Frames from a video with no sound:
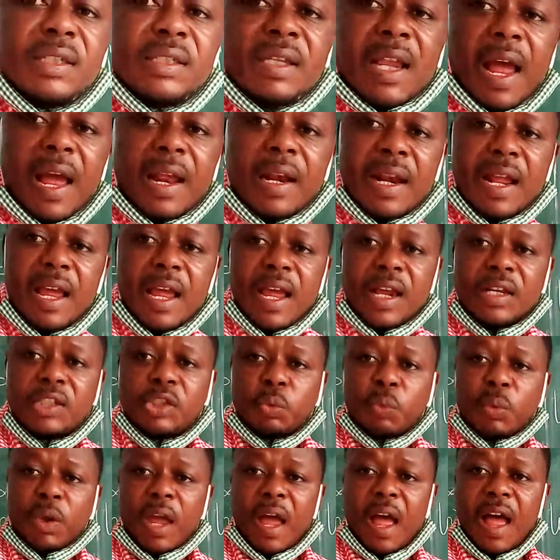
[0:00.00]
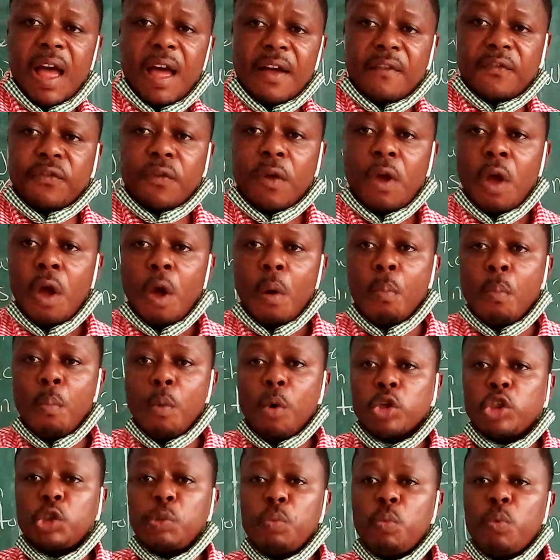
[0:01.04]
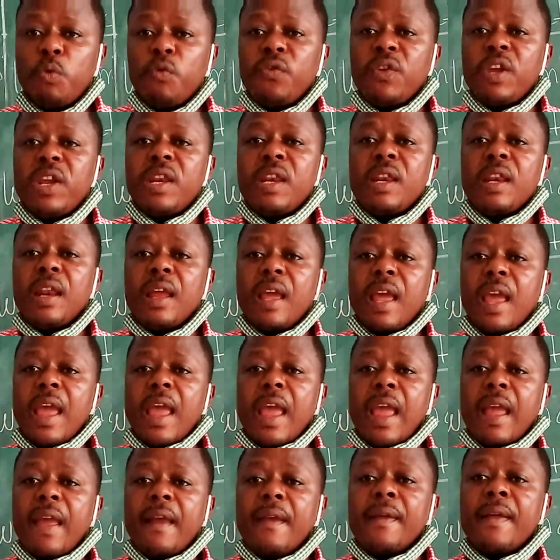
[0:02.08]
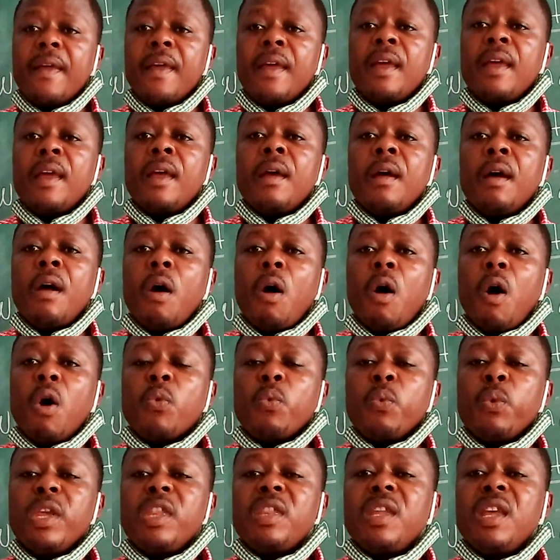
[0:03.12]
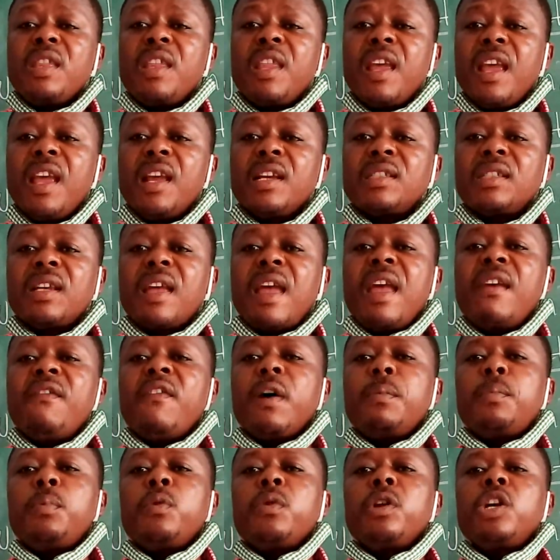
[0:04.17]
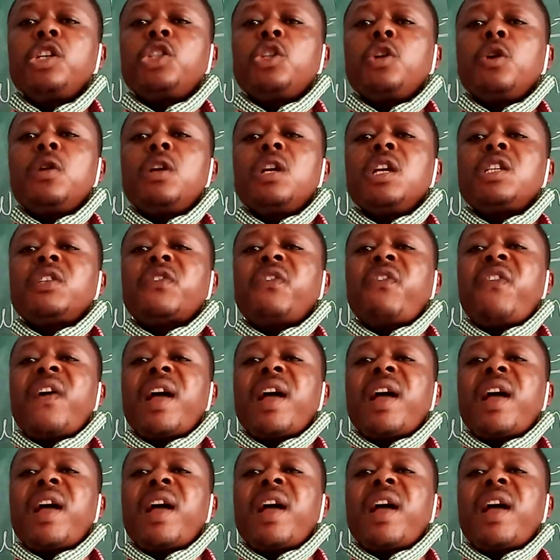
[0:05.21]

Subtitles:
are days we have much moving air. On windy days, evaporation is